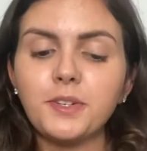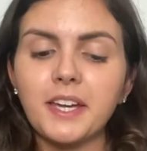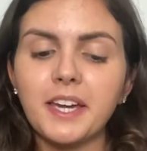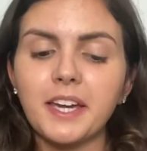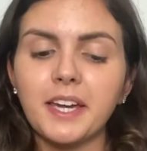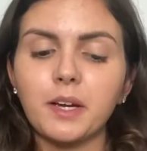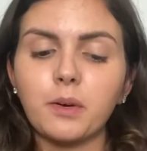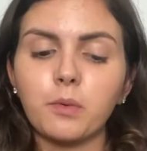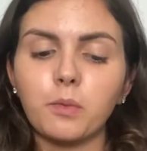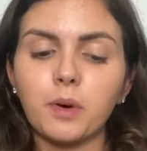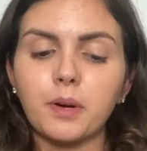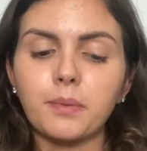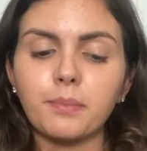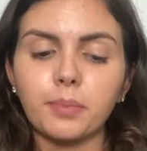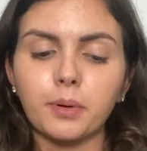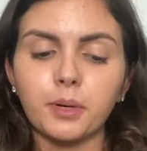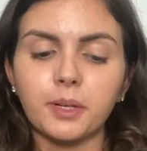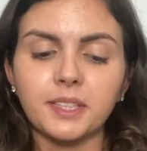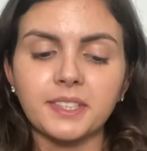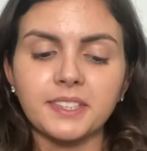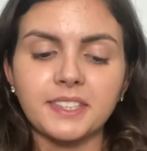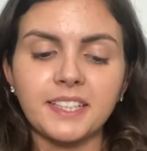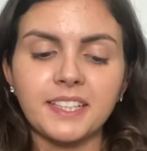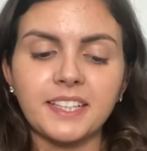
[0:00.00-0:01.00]

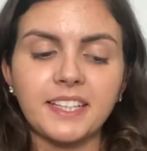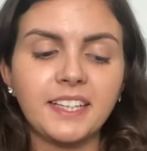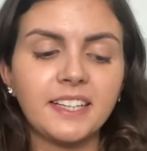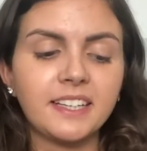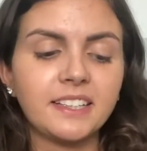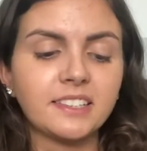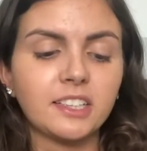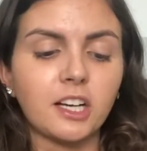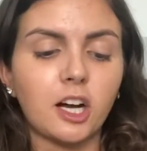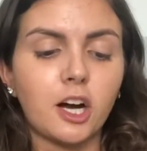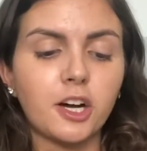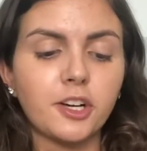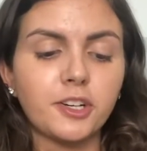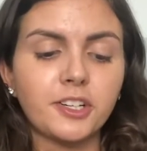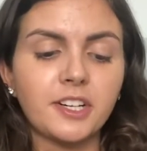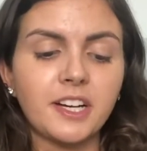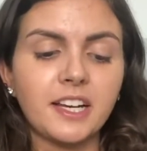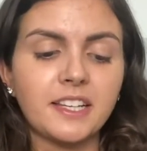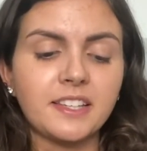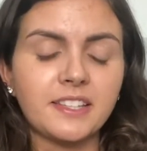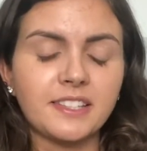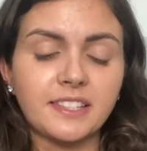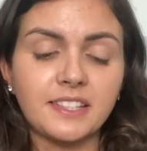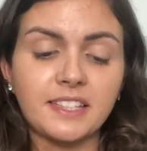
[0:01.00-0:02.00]
1-park ticket is
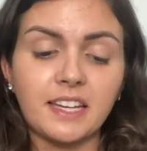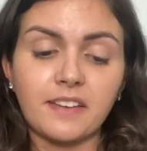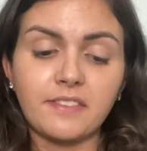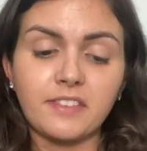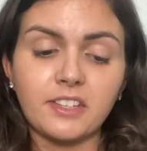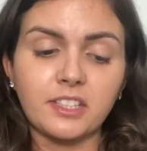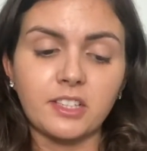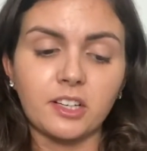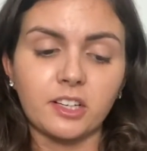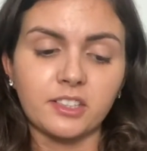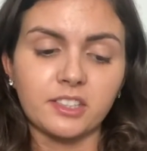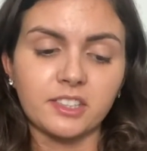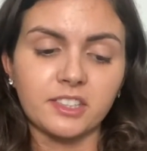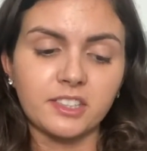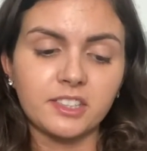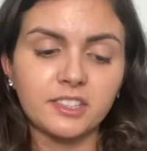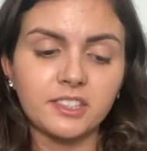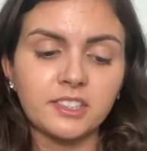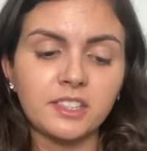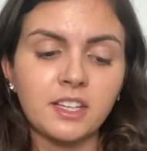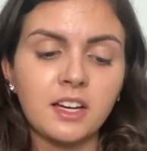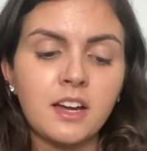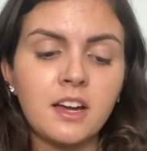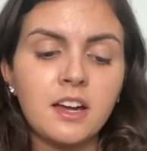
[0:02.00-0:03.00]
$107.